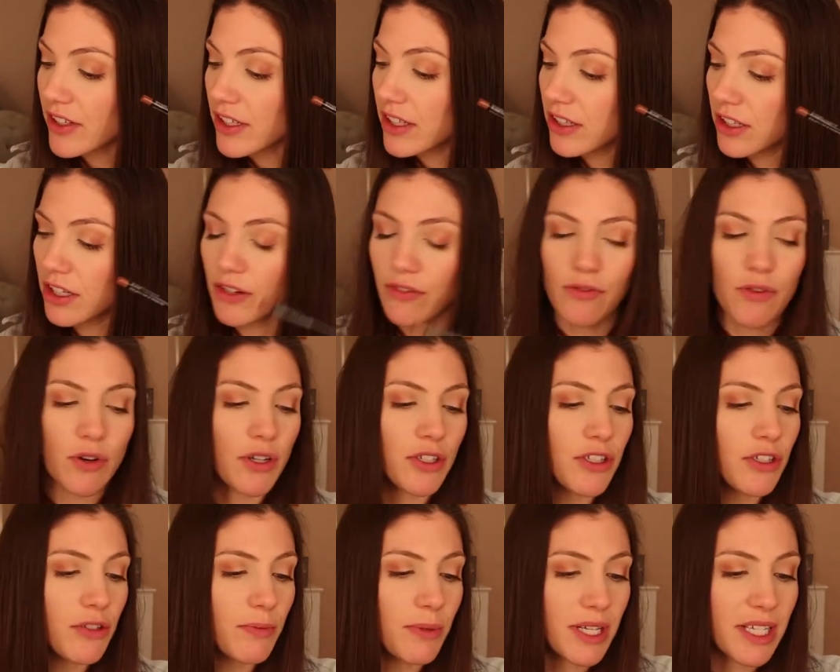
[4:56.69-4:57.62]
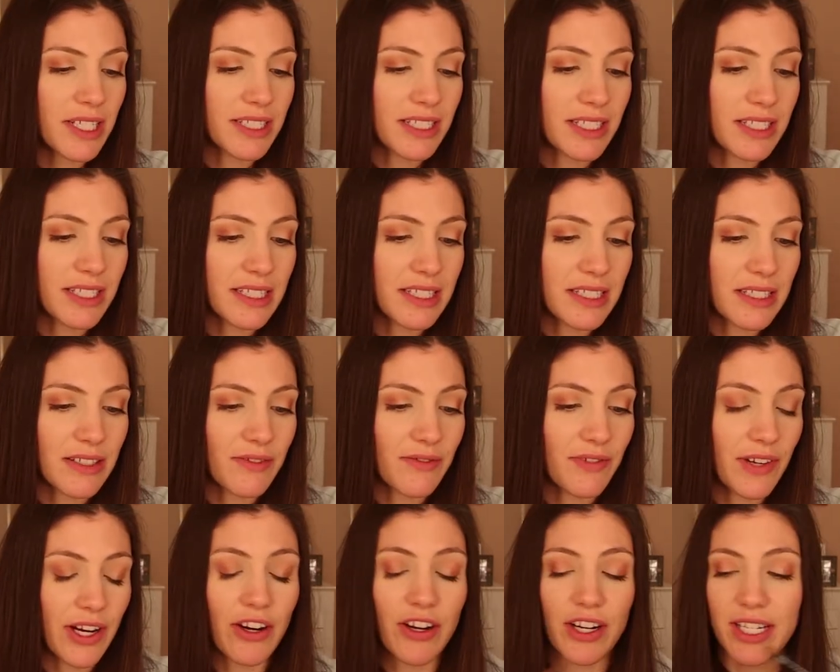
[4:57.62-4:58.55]
really looking forward to because it's
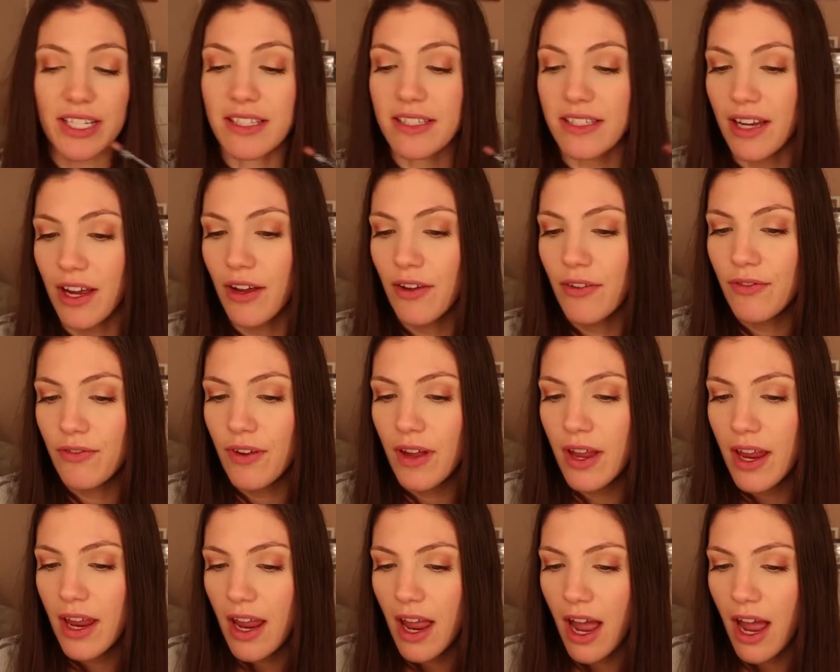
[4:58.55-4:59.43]
very stiff.